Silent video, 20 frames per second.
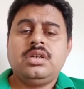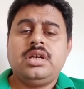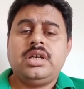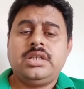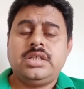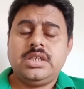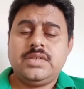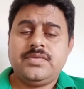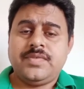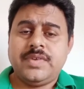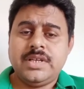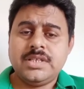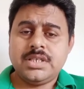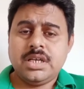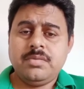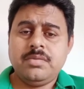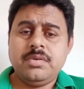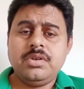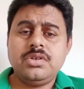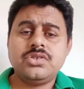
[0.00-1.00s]
In this French
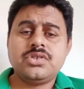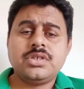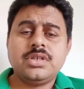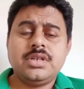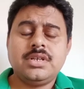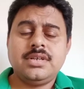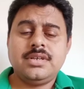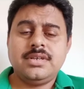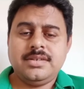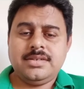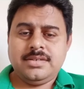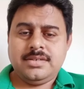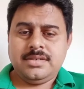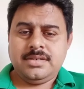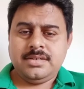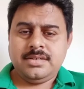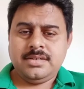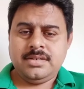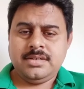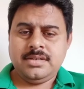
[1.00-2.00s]
Revolution,
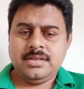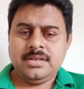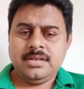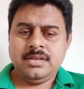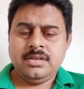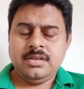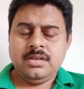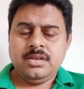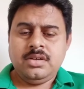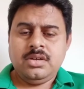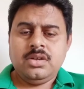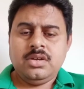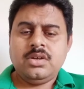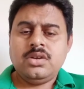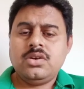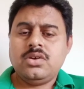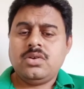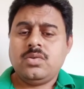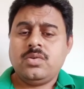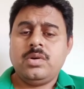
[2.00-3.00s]

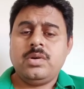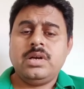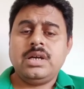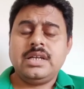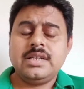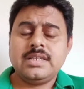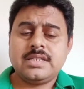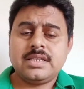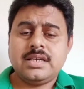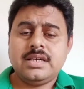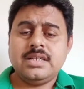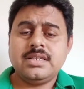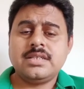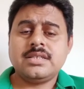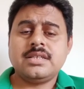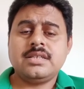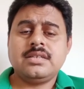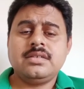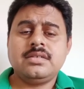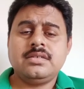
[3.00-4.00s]
we will
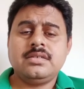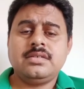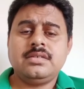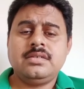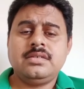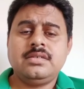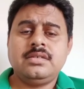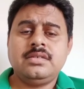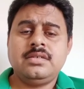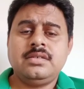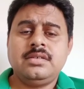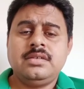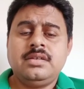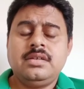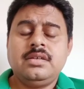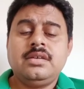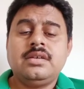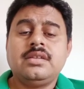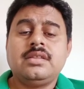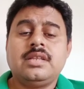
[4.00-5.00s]
discuss
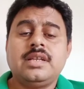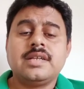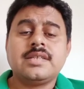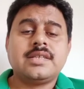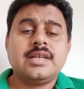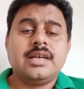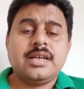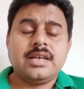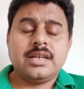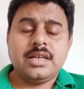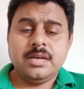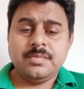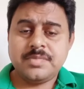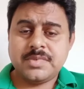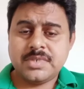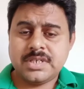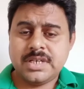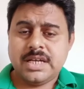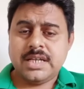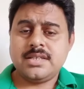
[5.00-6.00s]
the
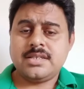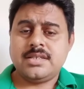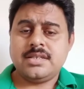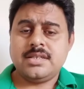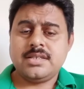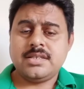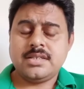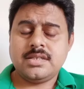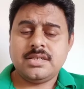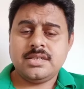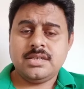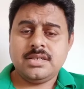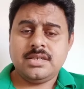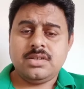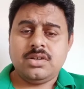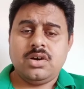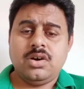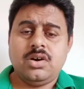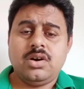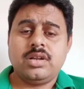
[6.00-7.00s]
circumstances
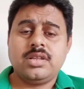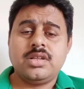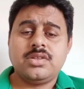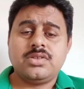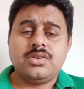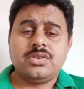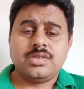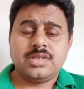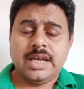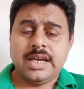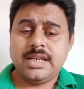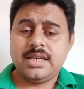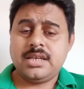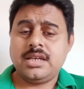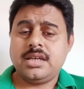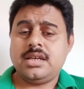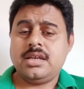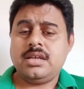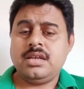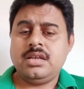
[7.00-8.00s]
or the
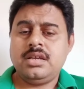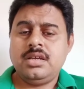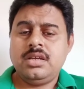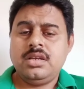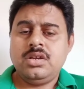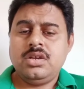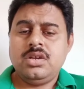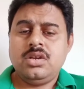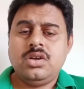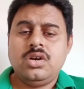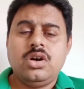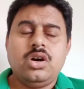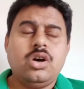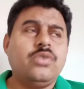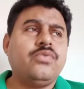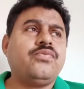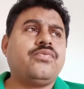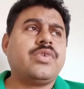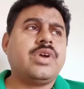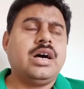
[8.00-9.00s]
society of
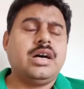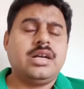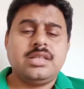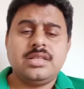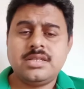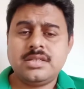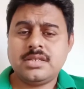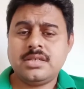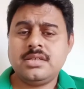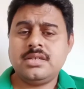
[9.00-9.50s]
France